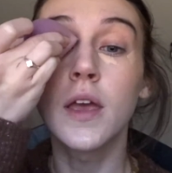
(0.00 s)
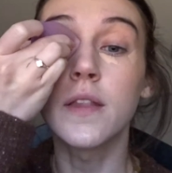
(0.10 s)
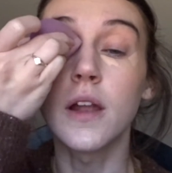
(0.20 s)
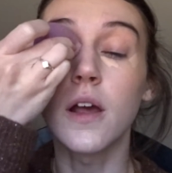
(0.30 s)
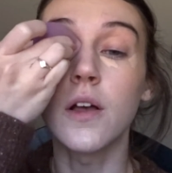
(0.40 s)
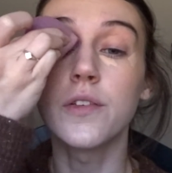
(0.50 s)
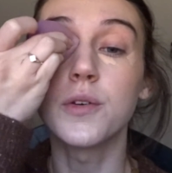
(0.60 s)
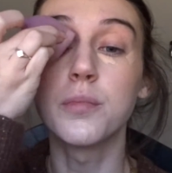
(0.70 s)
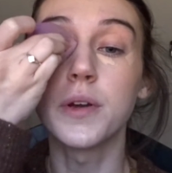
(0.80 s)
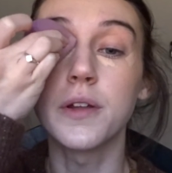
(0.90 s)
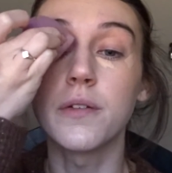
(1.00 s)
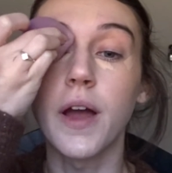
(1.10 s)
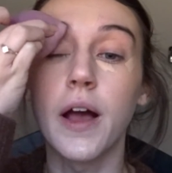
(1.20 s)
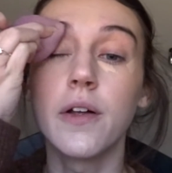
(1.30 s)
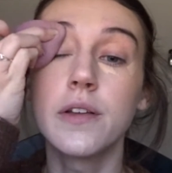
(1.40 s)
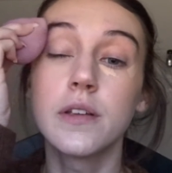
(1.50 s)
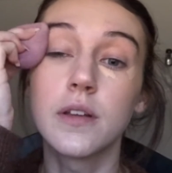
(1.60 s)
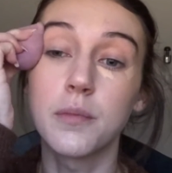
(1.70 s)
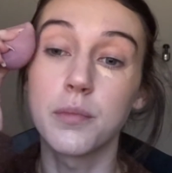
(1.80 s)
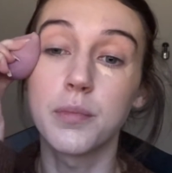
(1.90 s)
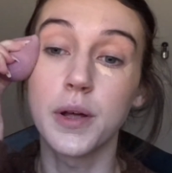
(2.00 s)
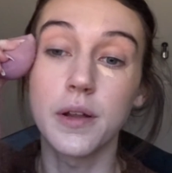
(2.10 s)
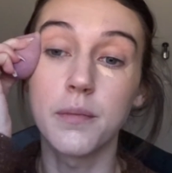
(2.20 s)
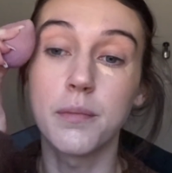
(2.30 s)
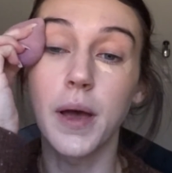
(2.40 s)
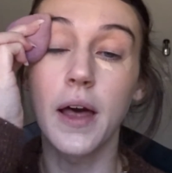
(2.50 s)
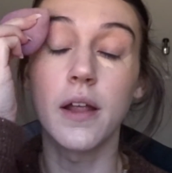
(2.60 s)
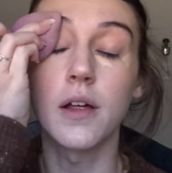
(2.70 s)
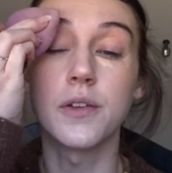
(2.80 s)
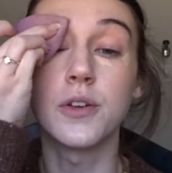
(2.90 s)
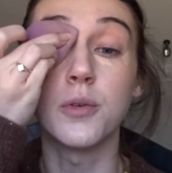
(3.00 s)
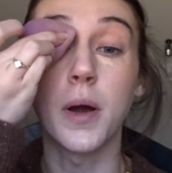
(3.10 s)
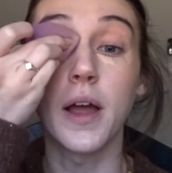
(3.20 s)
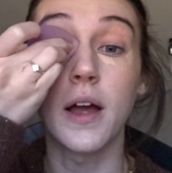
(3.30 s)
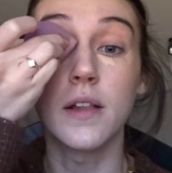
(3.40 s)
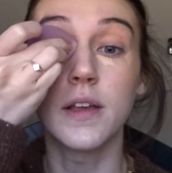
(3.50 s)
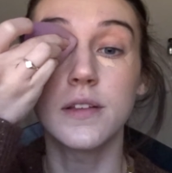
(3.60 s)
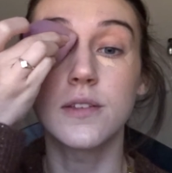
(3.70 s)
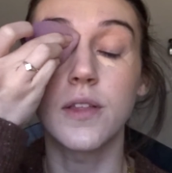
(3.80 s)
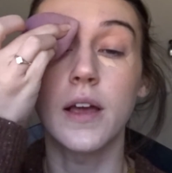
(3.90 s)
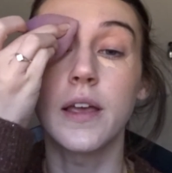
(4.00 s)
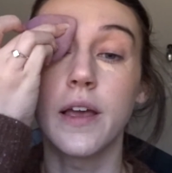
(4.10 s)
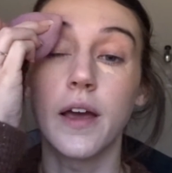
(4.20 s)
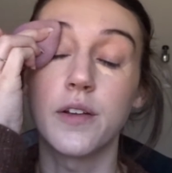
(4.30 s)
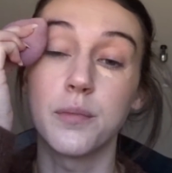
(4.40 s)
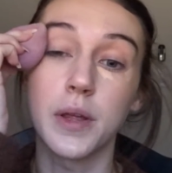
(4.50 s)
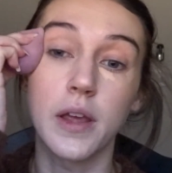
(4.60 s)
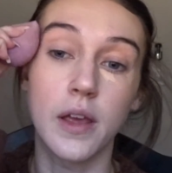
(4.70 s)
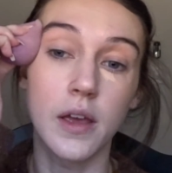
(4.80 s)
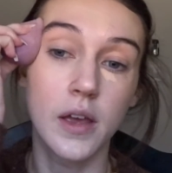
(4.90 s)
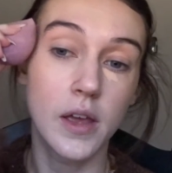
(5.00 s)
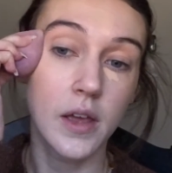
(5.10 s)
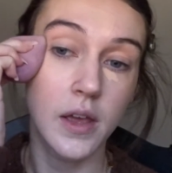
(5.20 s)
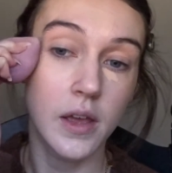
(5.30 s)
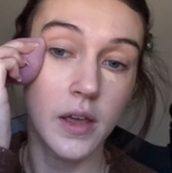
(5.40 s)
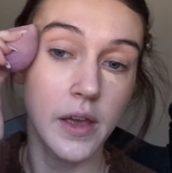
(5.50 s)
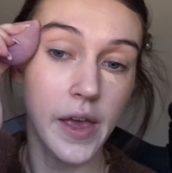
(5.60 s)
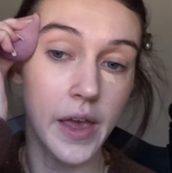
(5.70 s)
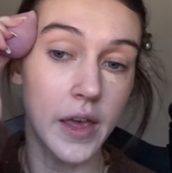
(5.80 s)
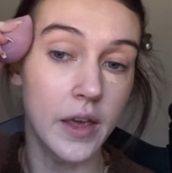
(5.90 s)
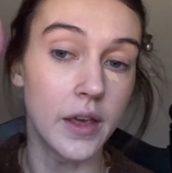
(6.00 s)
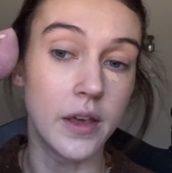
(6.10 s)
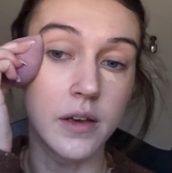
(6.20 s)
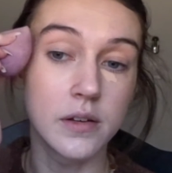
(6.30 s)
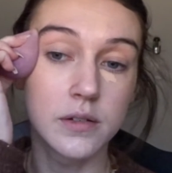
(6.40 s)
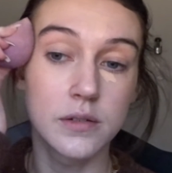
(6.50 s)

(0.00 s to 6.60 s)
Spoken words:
Then I also bring it around and pat it onto my eyelids, so that can kind of be a